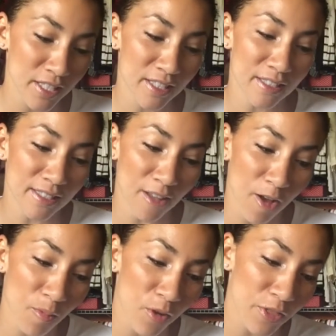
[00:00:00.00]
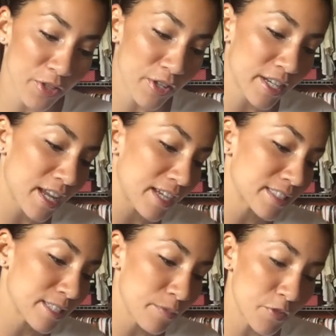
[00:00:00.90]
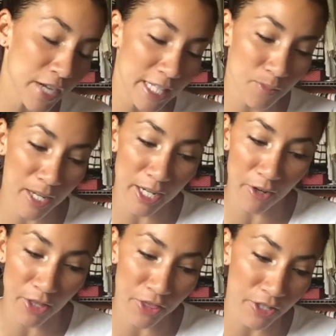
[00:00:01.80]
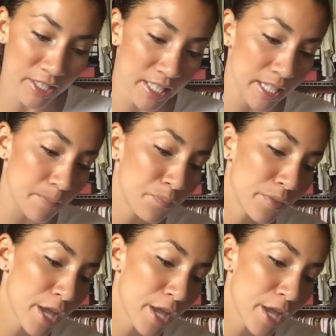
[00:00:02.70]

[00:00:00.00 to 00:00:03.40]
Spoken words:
It's in Psalm 139. Some of you guys may know it, 13.